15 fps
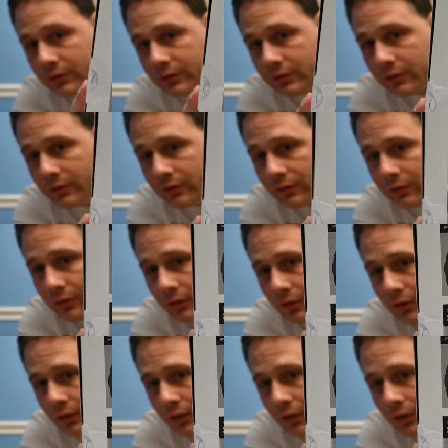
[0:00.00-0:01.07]
it to you.
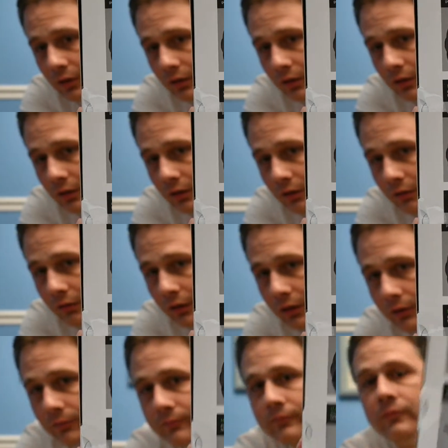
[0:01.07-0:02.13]
All
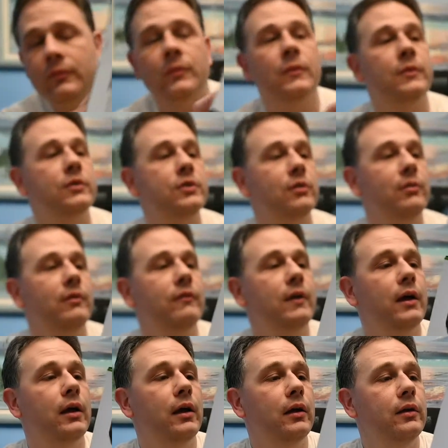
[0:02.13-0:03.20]
right, so we've
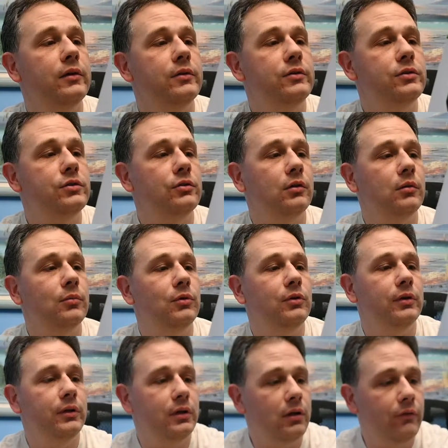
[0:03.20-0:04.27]
got durable
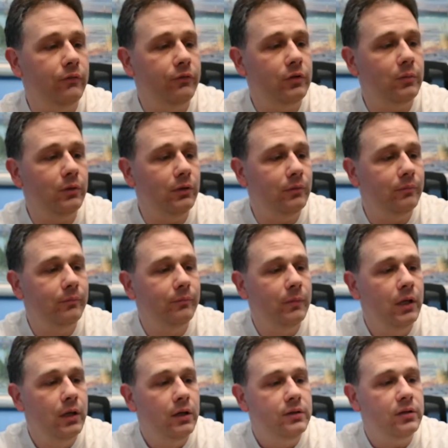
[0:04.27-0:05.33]
and comfortable,
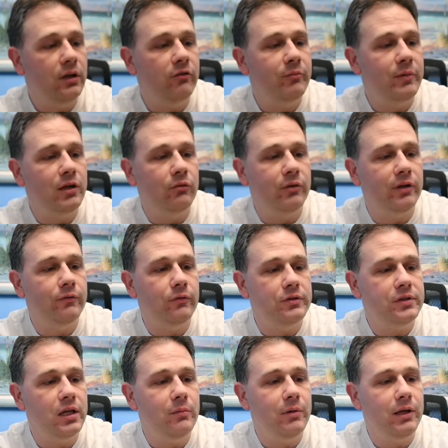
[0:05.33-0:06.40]
tough metal
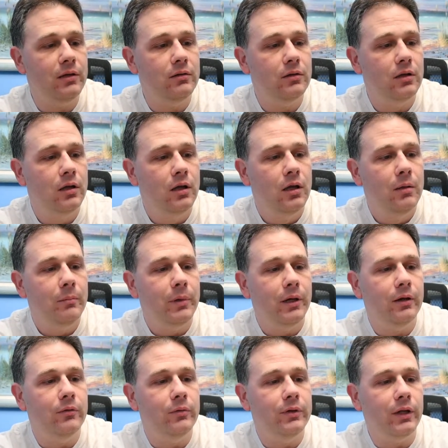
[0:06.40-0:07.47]
reinforced headband
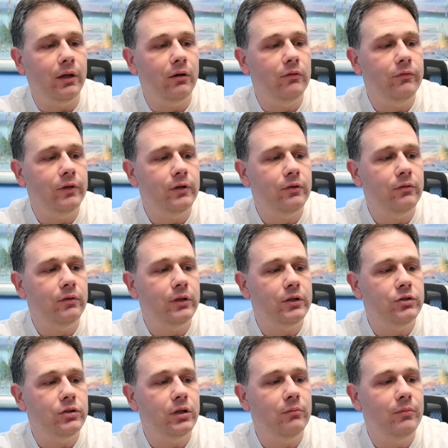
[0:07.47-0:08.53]
paired with AeroFit cooling
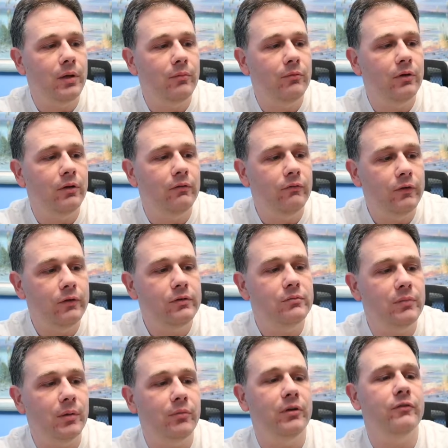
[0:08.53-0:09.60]
gel infused
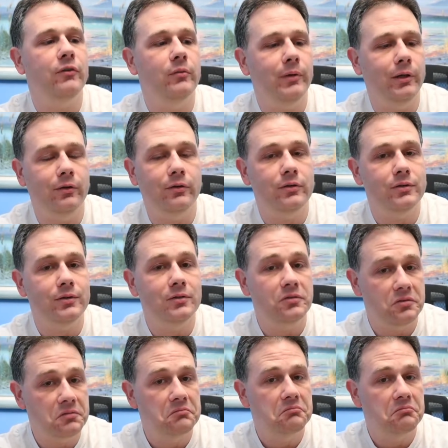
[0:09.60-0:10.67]
memory foam ear
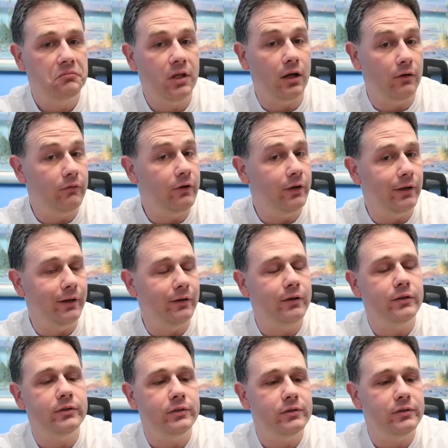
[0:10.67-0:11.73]
cushions. They are very good ear
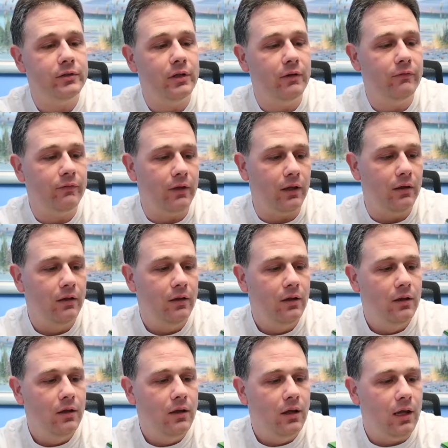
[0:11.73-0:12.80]
cushions. If they
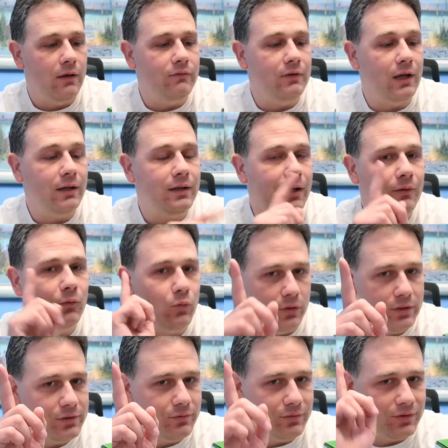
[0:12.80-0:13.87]
have not gotten
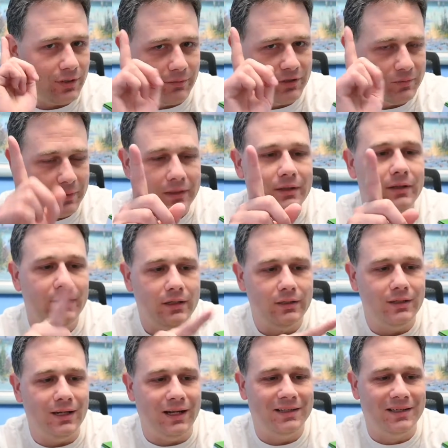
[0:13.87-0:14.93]
worse, which I'm expecting they
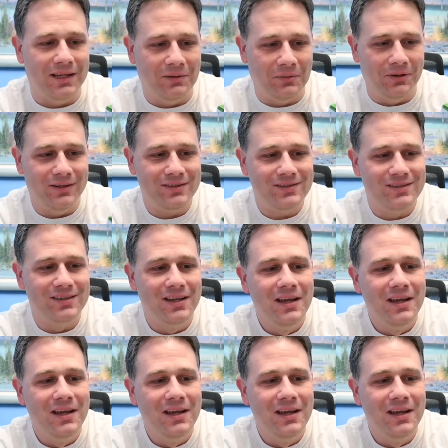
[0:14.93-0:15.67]
to not get worse,